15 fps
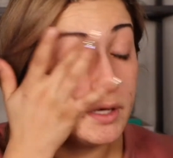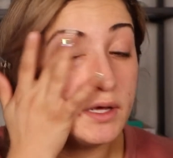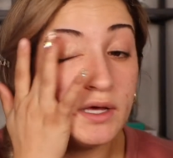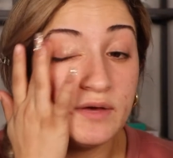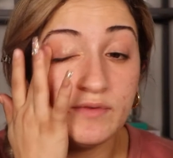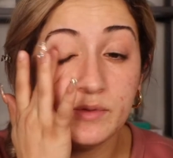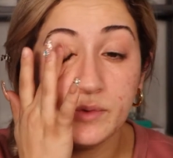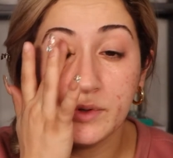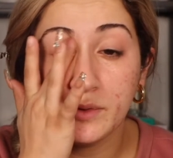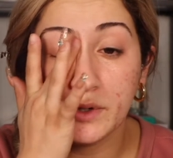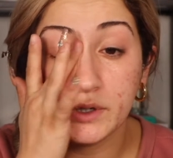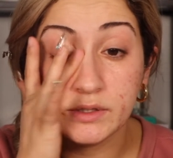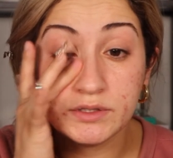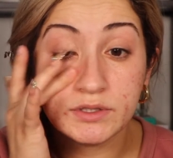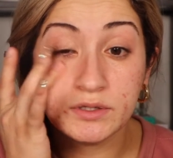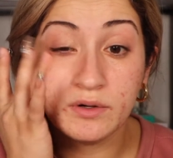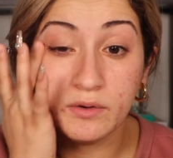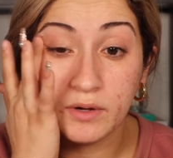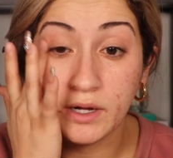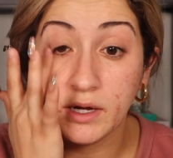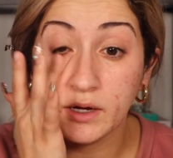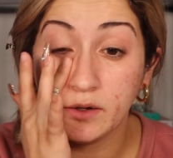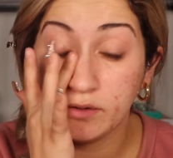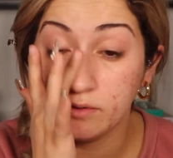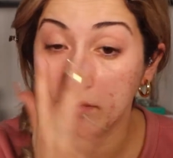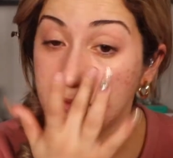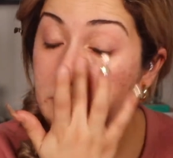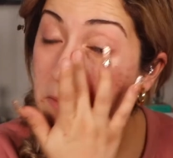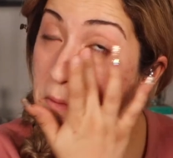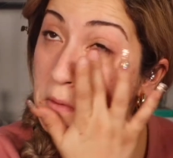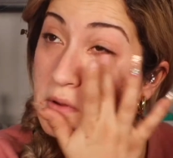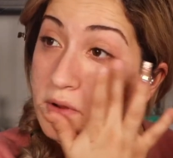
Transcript: I haven't been wanting to go out.